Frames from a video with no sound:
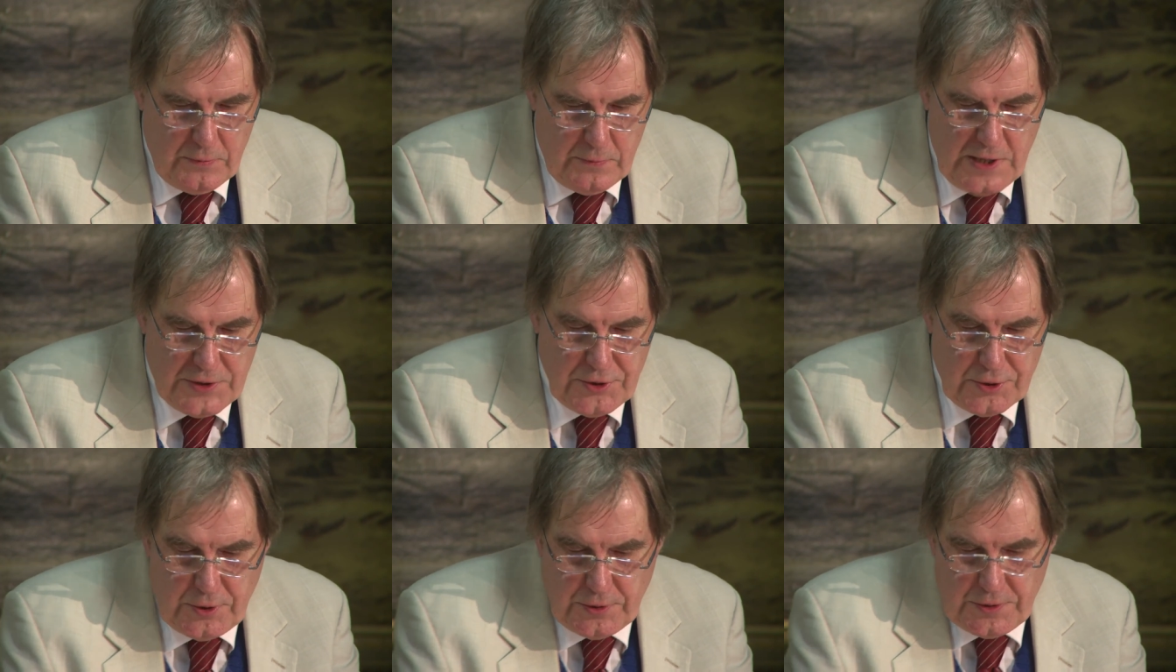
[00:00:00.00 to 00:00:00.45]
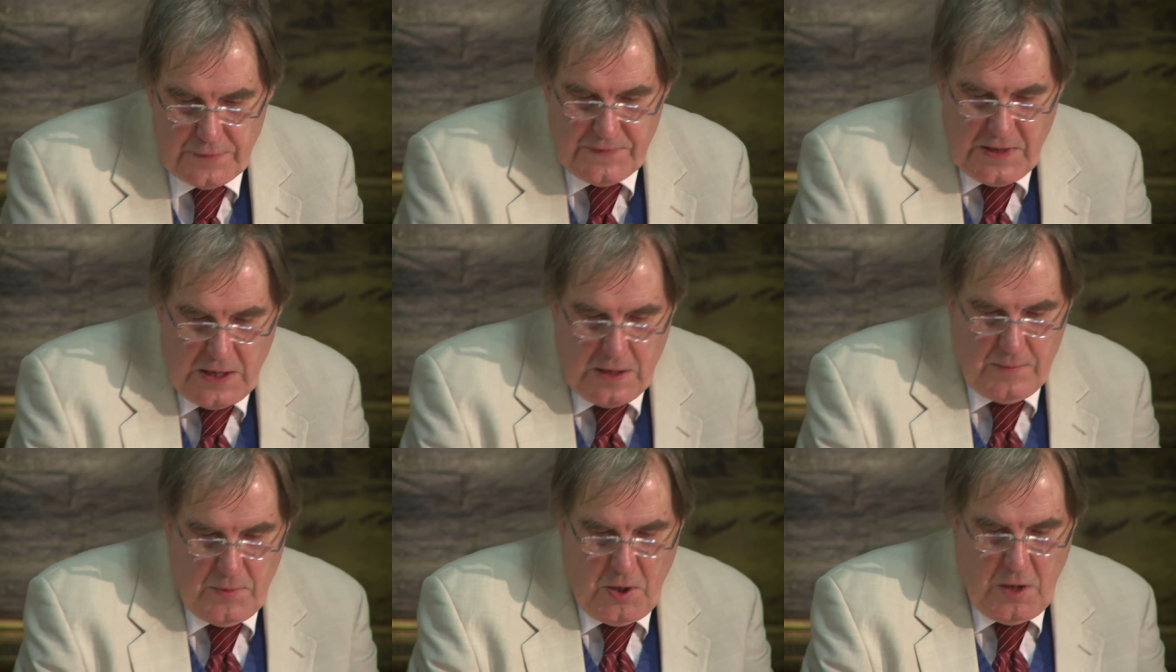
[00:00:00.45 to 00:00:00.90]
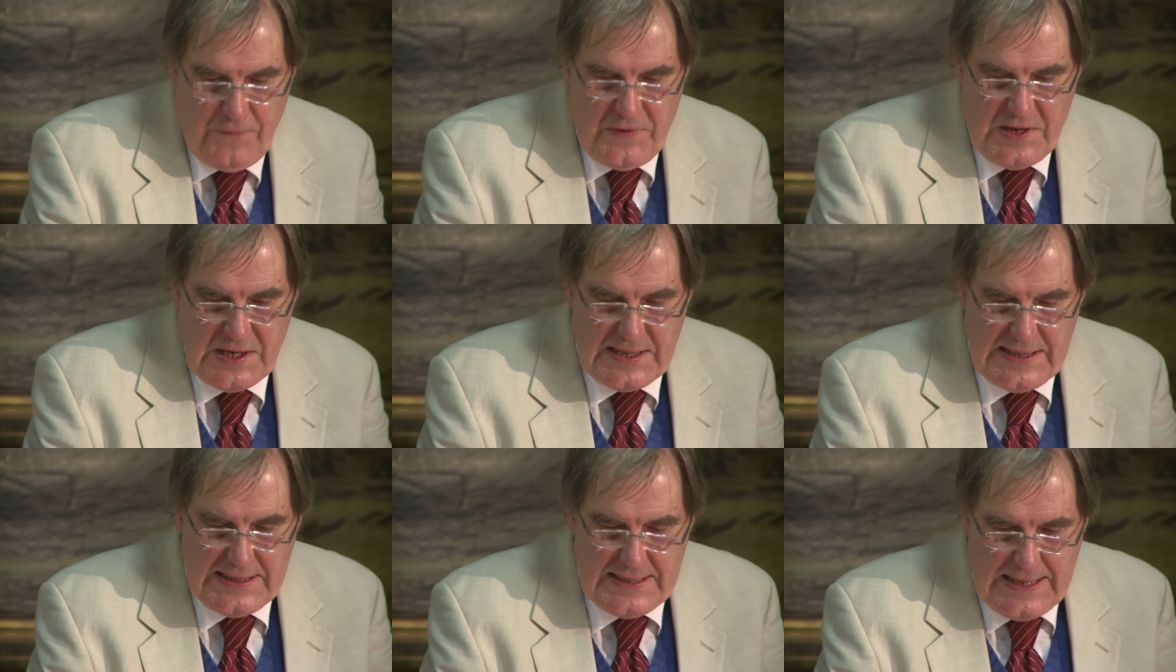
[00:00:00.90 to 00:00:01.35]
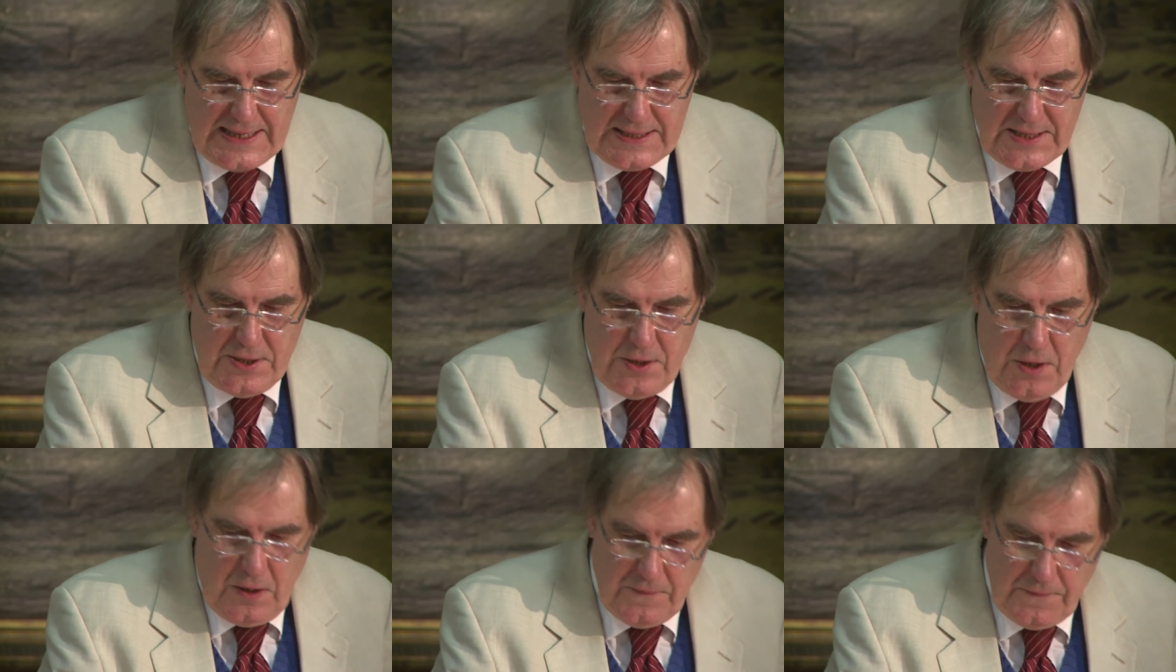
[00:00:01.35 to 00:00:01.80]
Reginald of Durham obviously
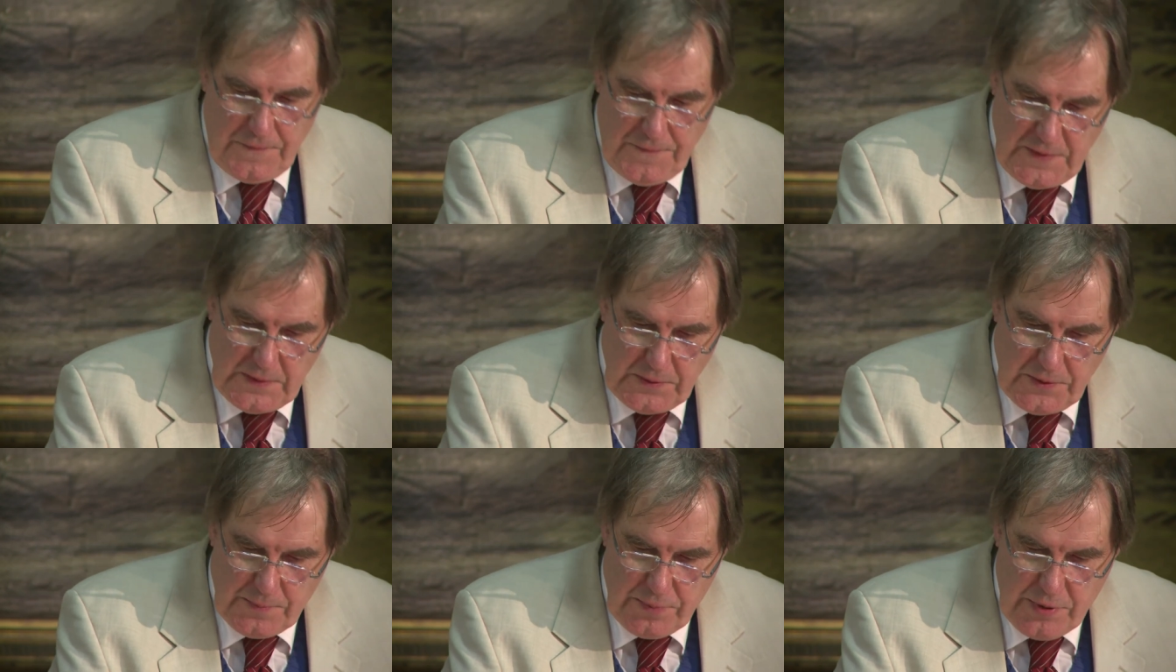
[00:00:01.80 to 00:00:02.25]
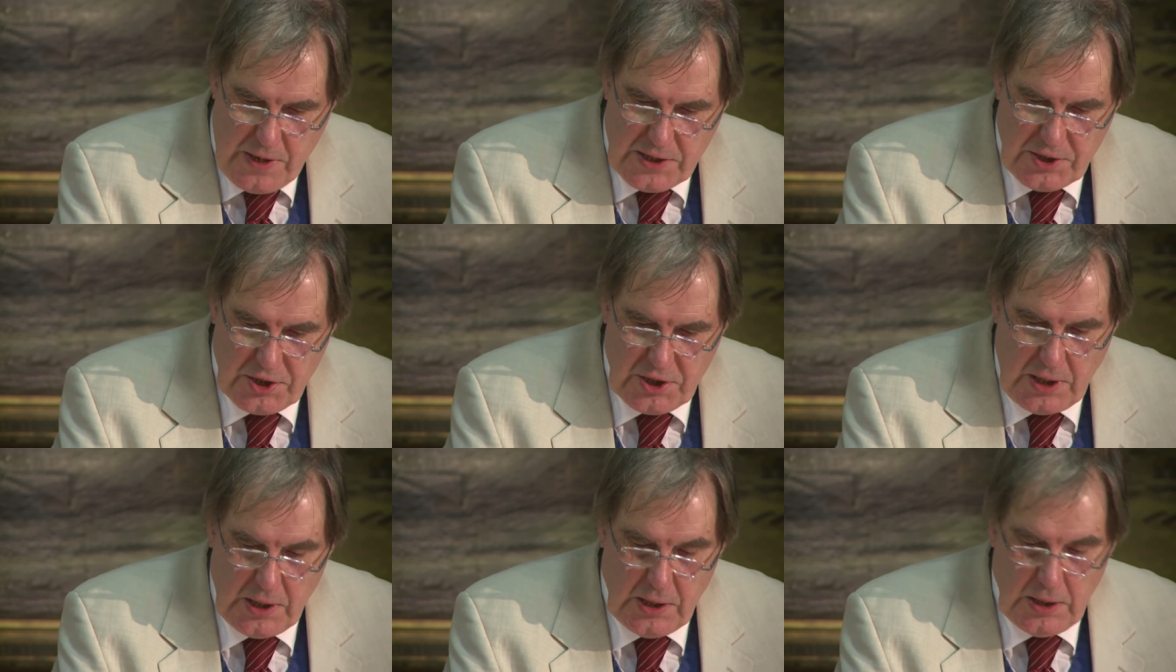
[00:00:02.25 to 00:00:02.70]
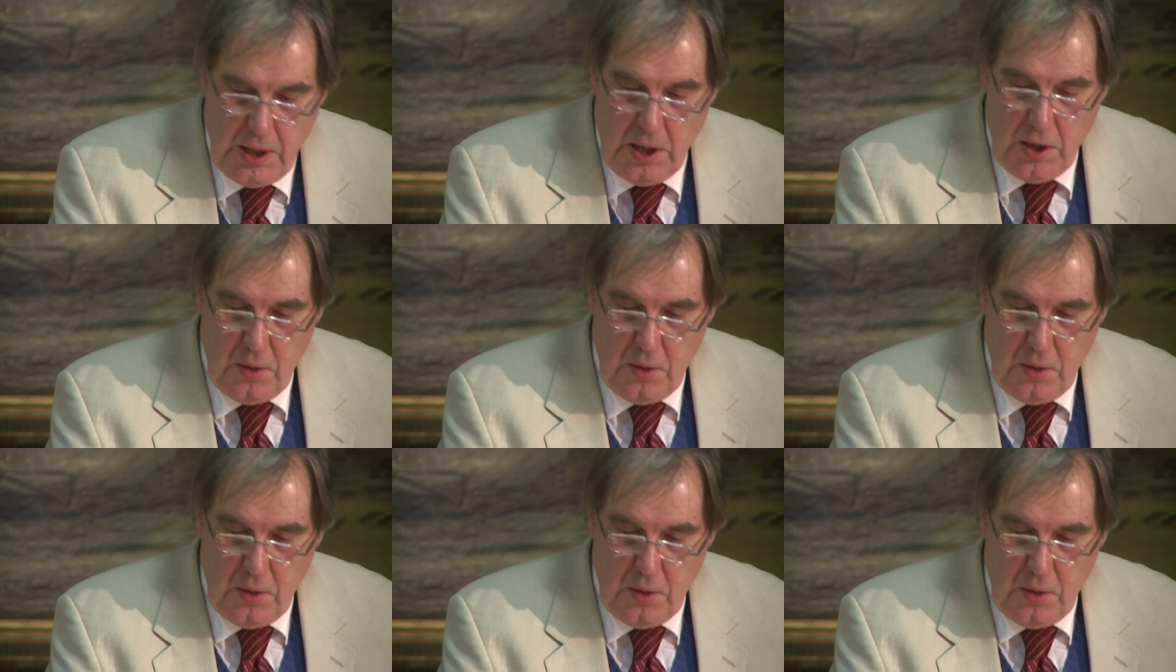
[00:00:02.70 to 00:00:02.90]
does not feel the pressure